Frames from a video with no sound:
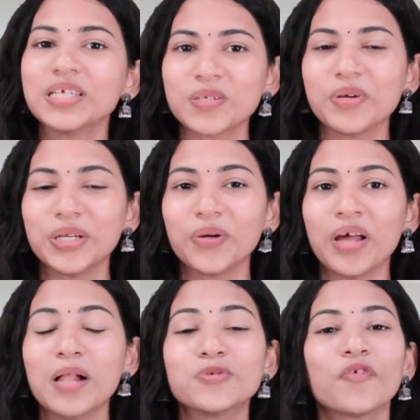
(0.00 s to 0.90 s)
this video
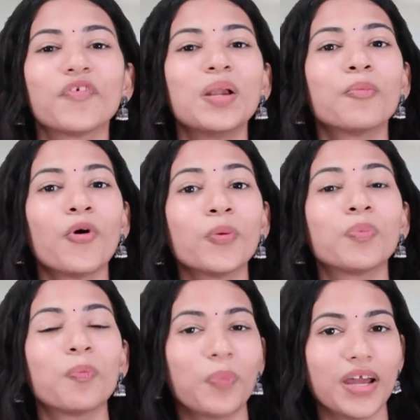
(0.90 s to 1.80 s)
helps you feel more
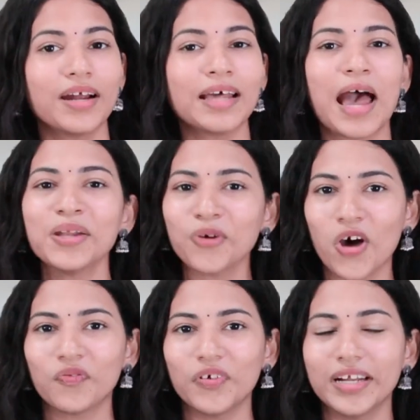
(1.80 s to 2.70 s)
prepared and
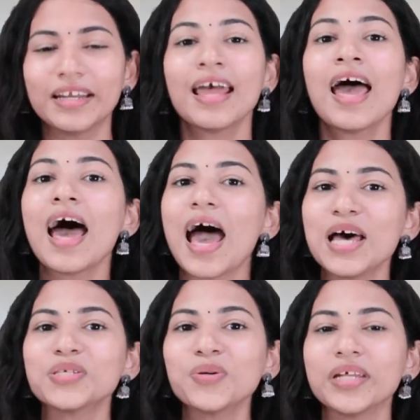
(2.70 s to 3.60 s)
confident
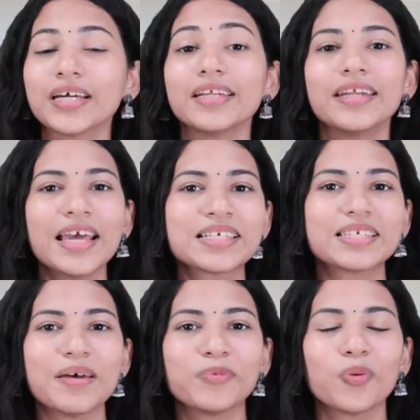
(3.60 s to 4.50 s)
as you take a next
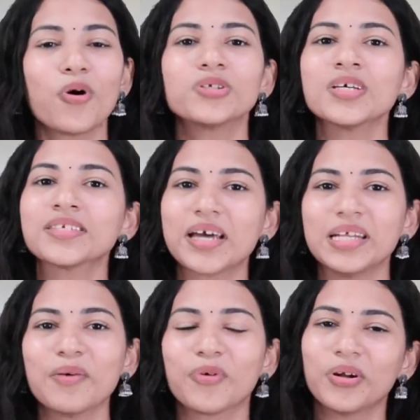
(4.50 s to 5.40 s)
step towards your
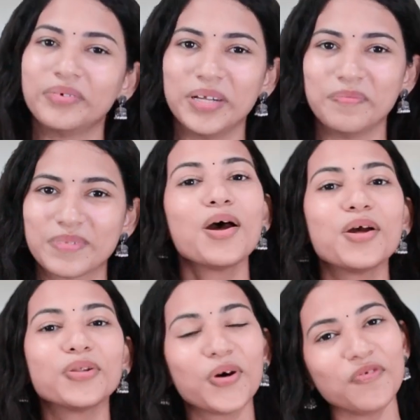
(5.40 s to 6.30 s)
study abroad dreams.
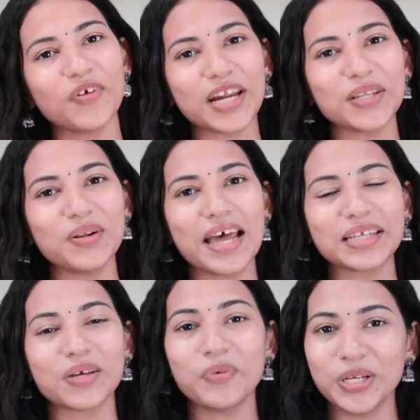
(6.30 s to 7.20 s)
Don't forget to
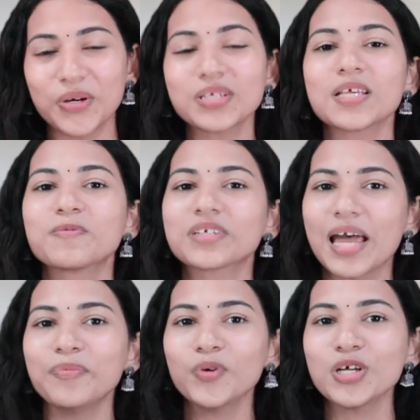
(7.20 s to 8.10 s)
like the video,
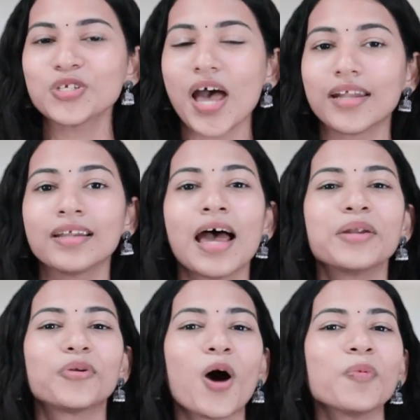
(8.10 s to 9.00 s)
subscribe to our channel
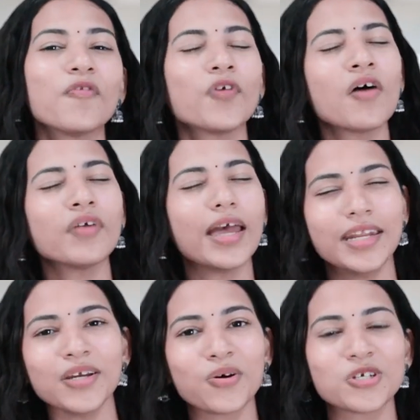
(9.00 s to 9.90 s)
and drop if you have
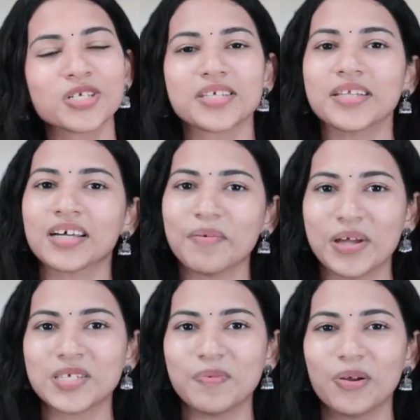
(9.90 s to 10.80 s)
any questions in the
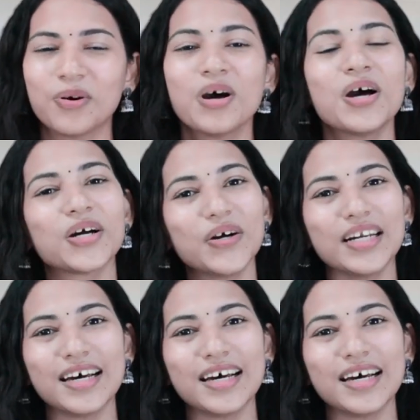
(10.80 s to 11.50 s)
comments below. Good